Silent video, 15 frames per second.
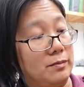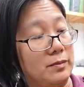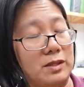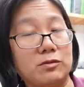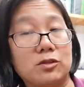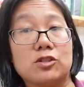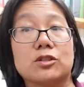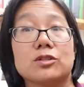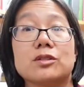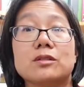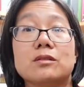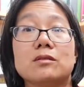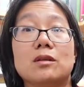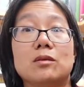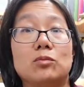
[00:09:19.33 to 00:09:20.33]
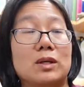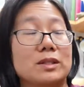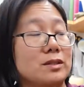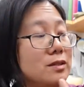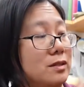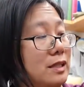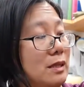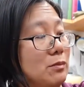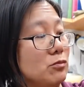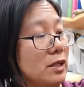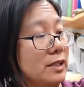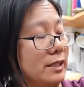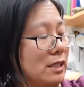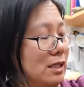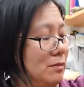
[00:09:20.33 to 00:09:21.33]
It was just one seam
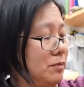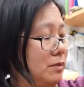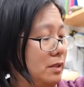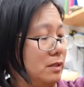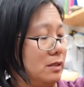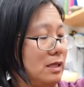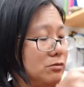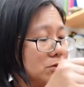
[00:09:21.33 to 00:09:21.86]
running up, and that